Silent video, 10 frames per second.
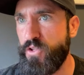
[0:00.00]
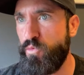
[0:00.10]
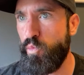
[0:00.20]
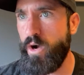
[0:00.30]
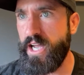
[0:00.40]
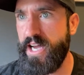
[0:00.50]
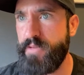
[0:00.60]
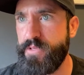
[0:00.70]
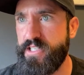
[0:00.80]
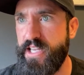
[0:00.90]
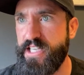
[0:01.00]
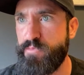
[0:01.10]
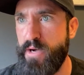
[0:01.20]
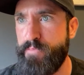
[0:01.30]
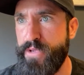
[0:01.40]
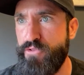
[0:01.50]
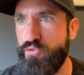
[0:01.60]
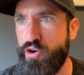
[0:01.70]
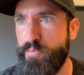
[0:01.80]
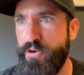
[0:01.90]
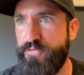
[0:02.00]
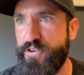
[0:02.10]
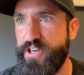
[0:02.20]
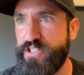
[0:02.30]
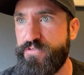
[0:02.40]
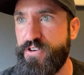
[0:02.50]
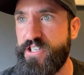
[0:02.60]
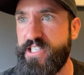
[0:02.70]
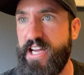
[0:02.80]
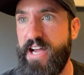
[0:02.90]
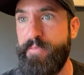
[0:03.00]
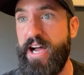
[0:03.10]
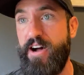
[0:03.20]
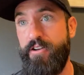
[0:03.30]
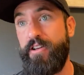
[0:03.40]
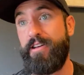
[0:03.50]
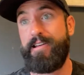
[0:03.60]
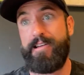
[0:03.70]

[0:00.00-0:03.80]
What kind of mistakes might be normal for his first time out?